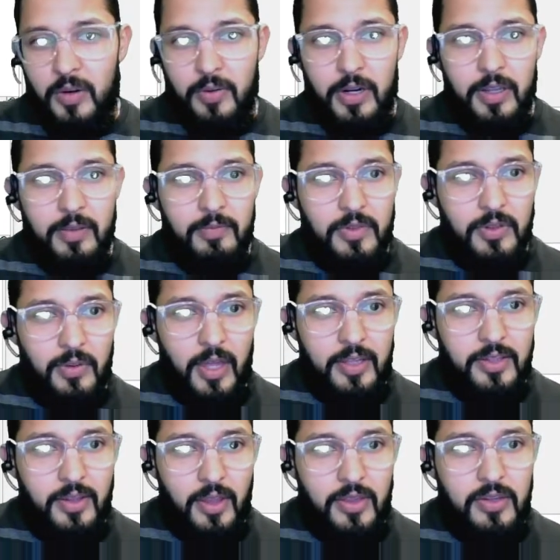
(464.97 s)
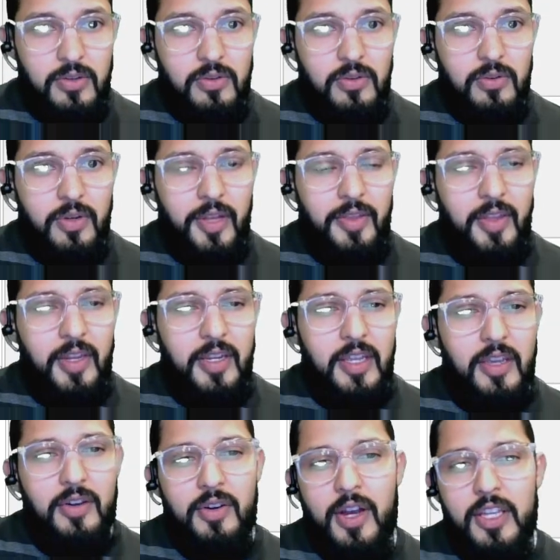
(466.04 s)
Right? So that's that too. And then
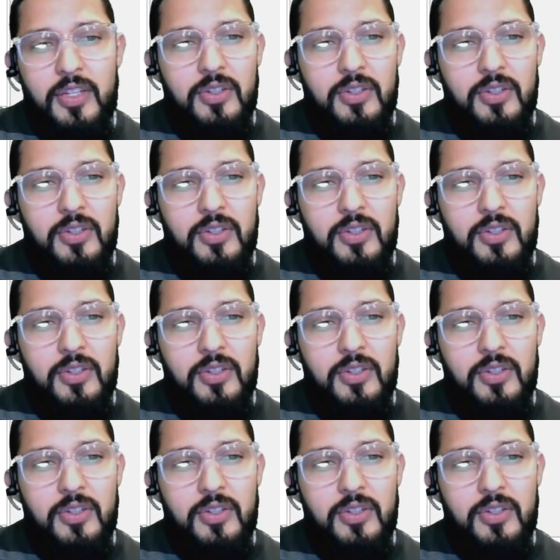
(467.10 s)
here I